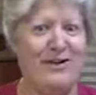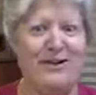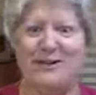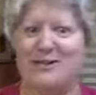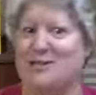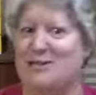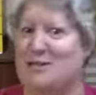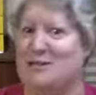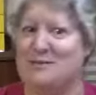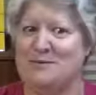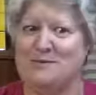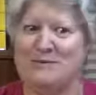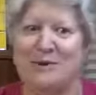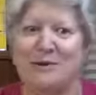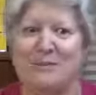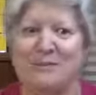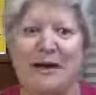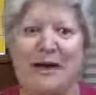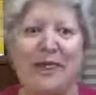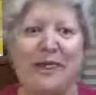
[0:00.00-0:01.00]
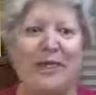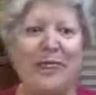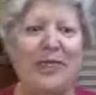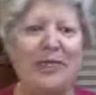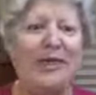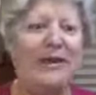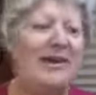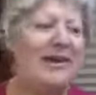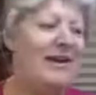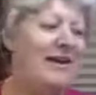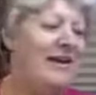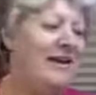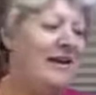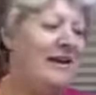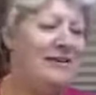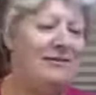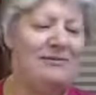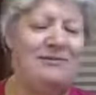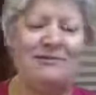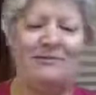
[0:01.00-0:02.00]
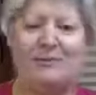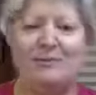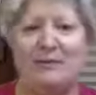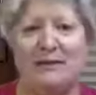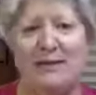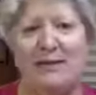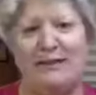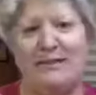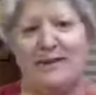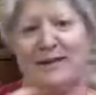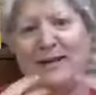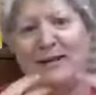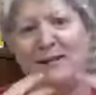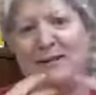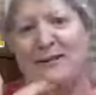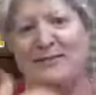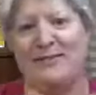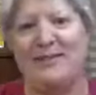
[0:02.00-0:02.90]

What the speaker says: It's James Bond month, for me anyway.